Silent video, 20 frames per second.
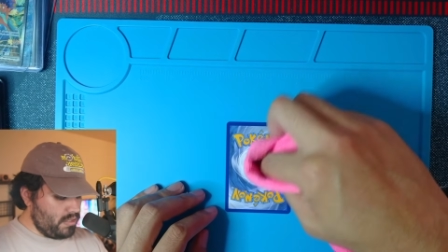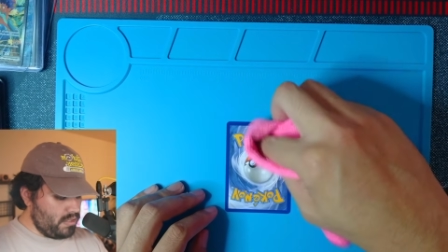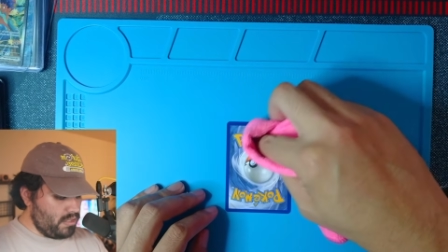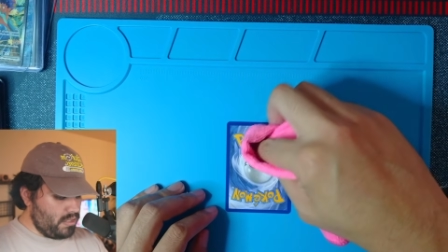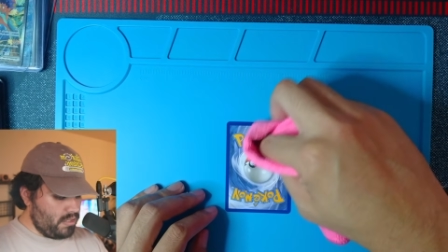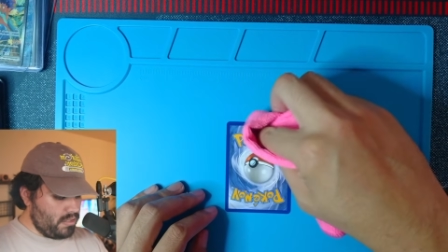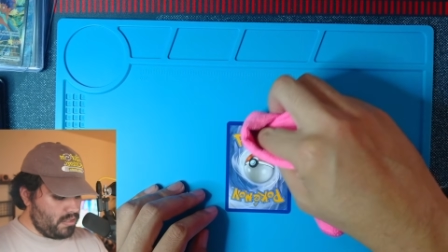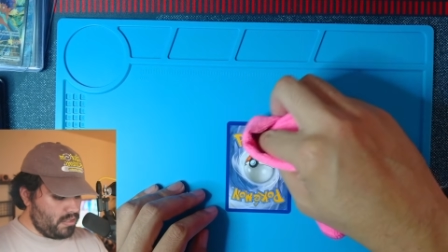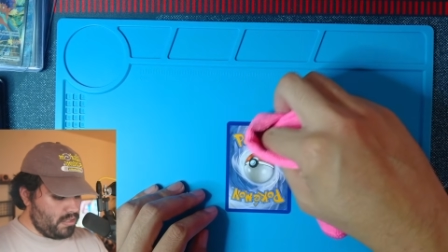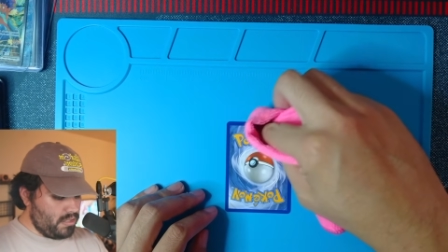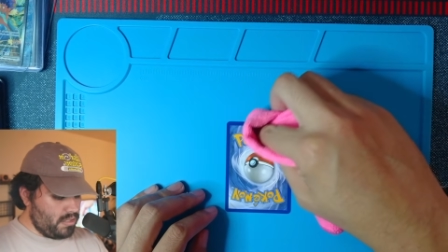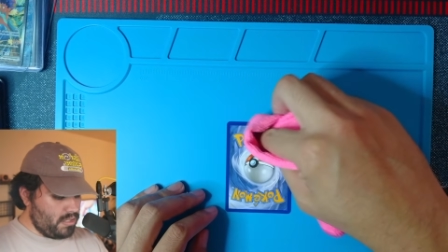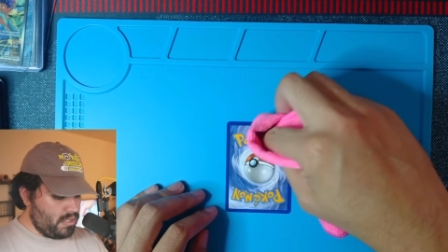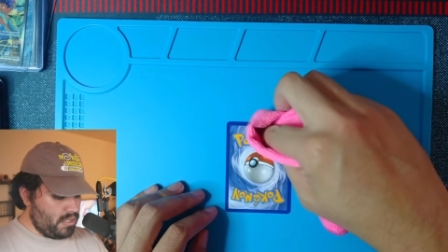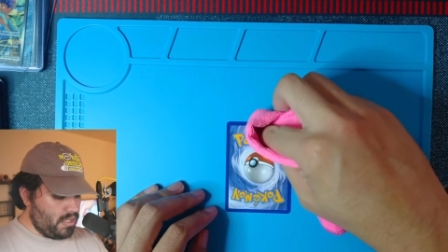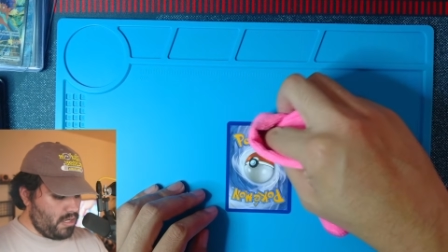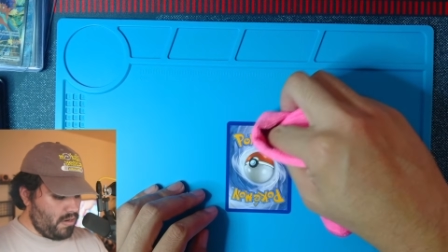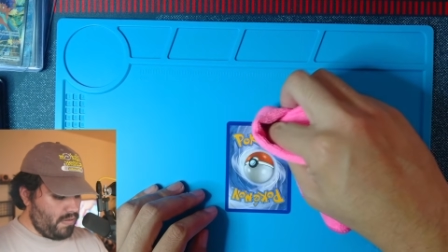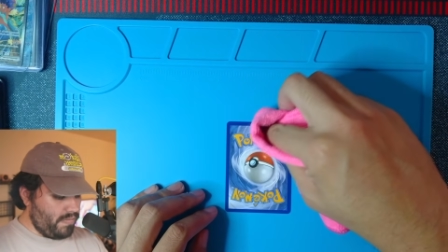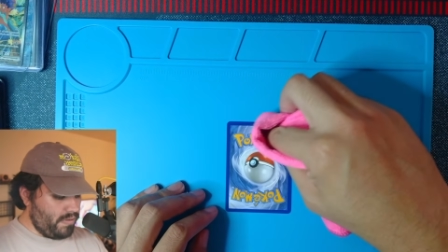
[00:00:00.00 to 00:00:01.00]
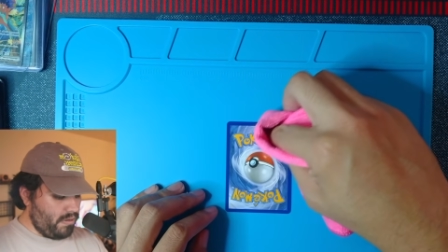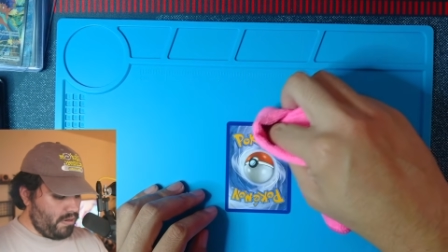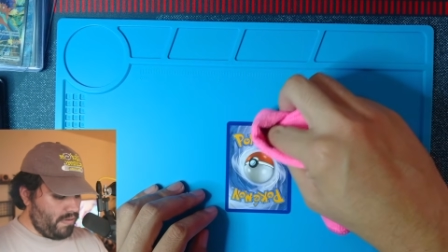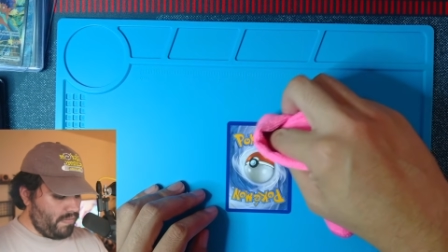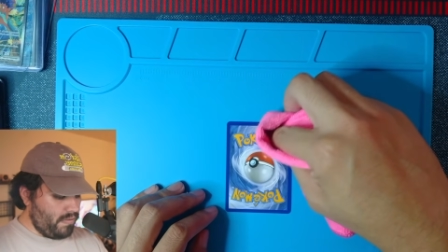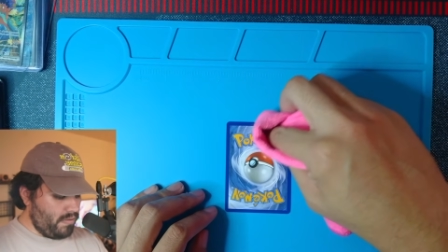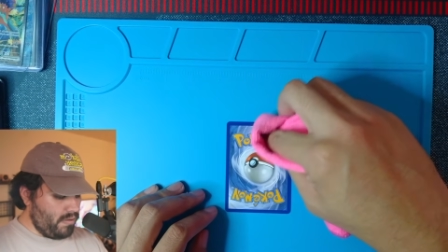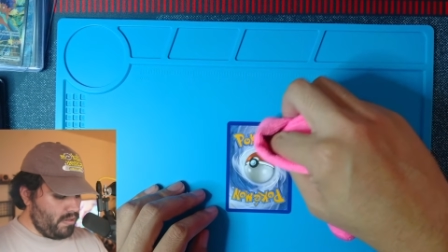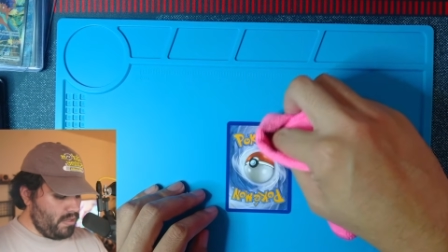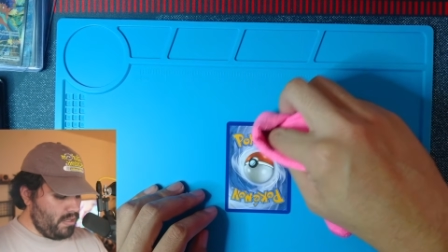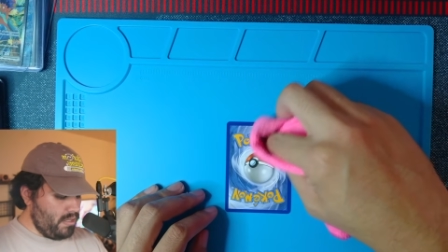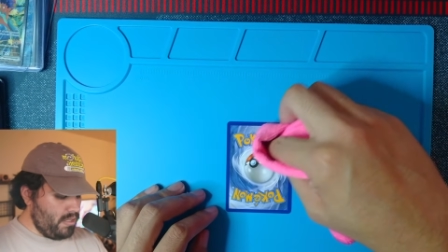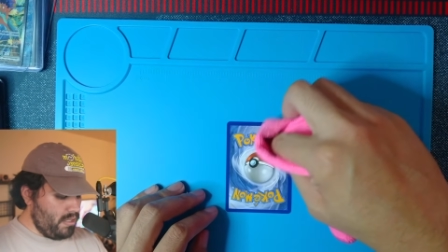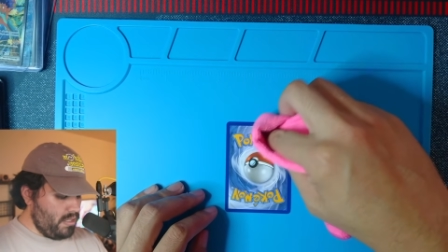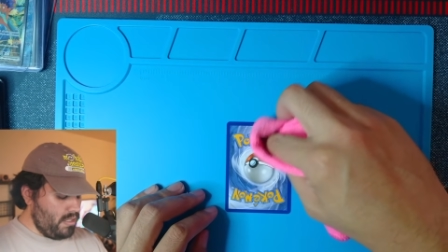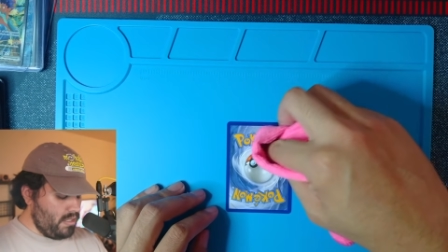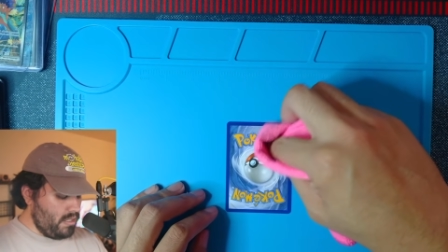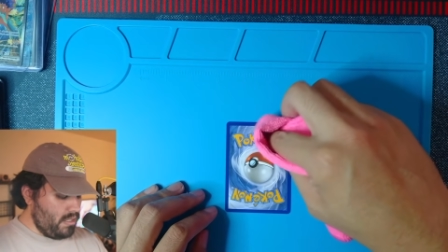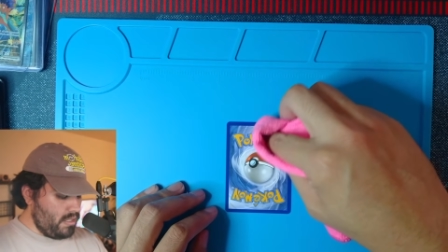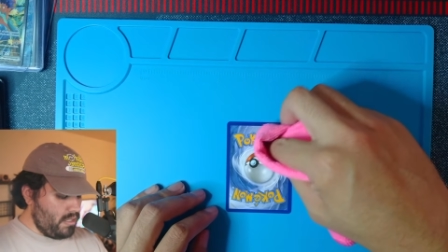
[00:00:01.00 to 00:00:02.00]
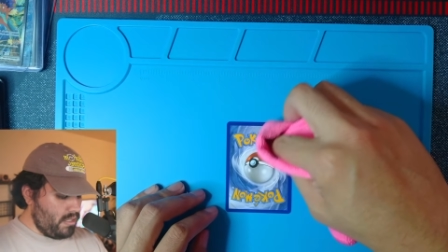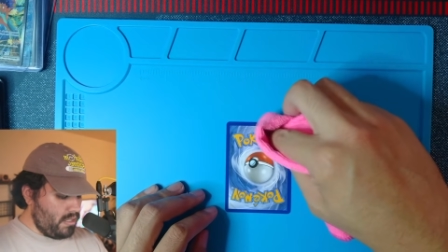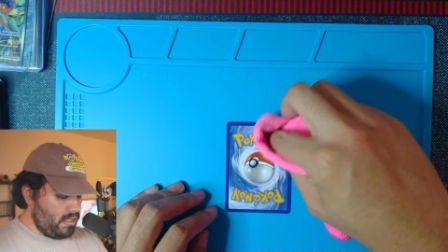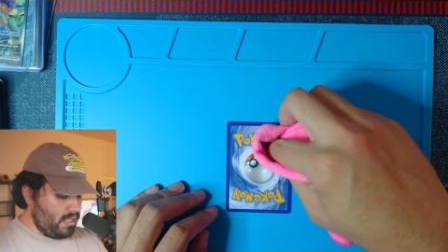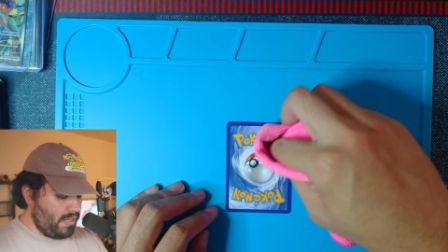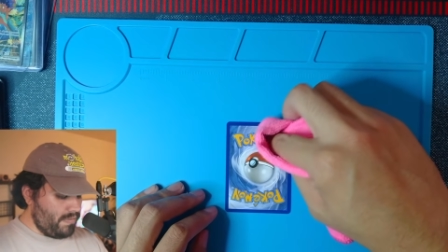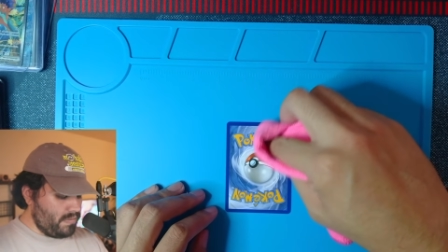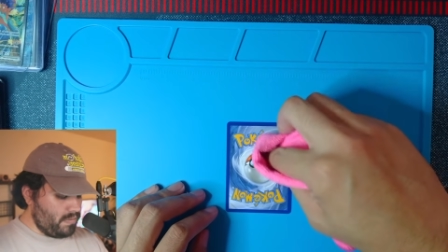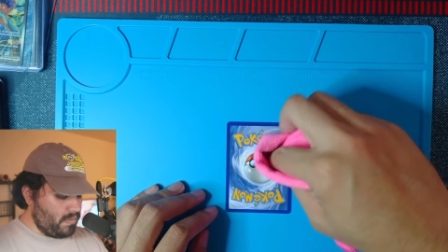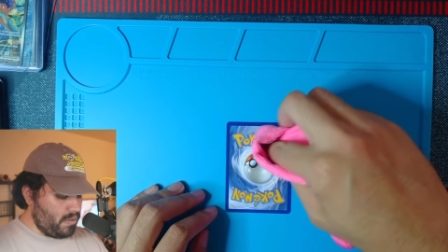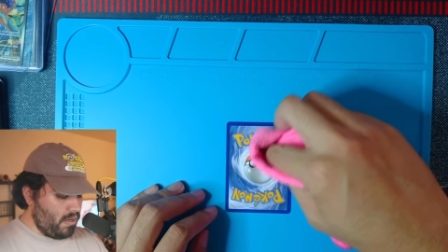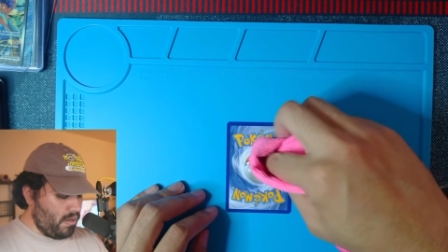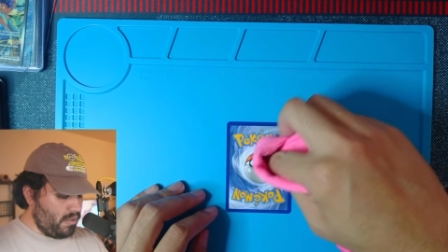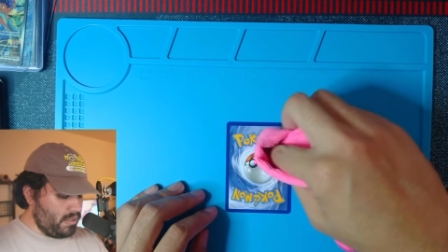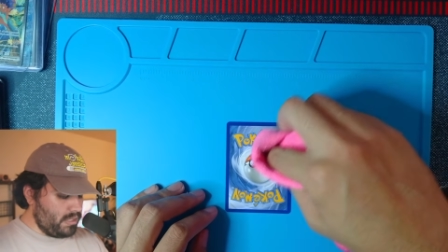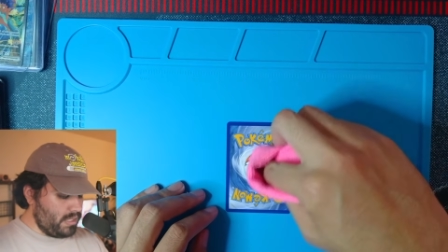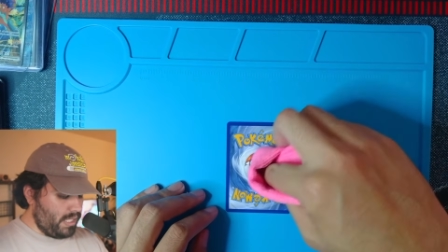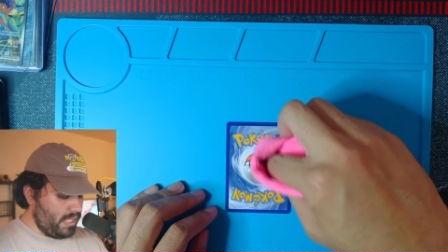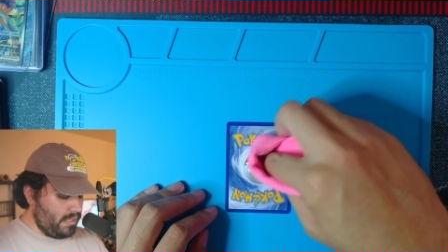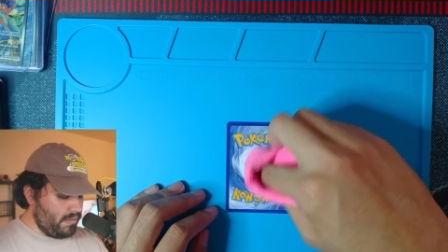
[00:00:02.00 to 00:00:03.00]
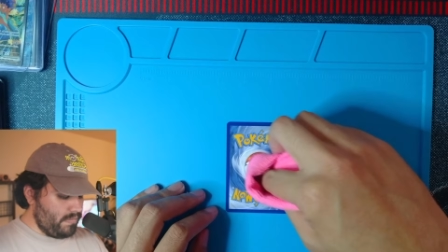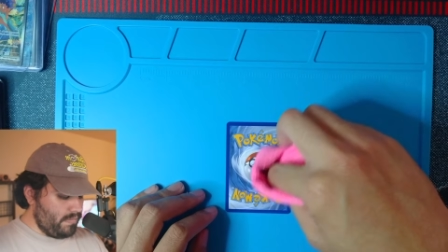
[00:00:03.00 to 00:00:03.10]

So good to know if you ever have some cards